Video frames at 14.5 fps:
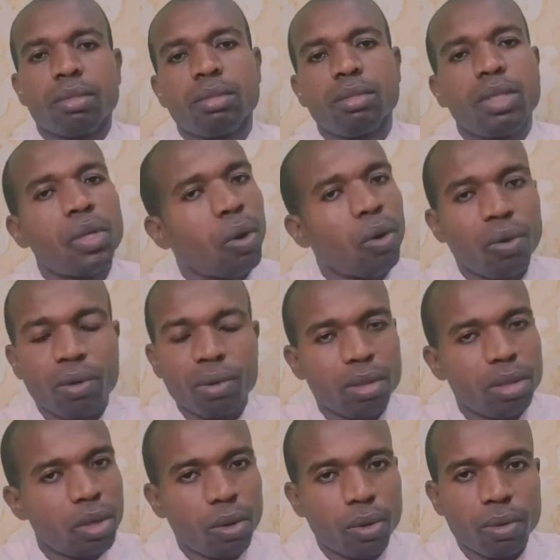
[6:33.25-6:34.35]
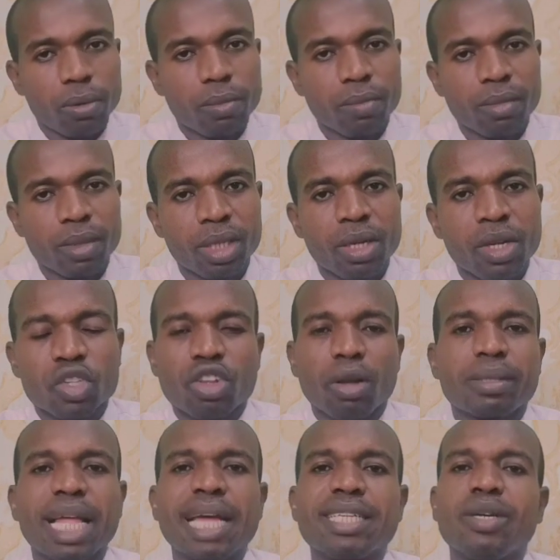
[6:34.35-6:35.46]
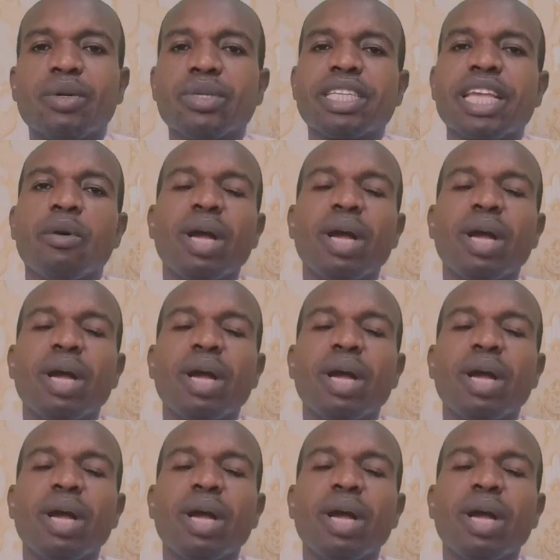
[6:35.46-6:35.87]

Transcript: No. Sometimes they will say,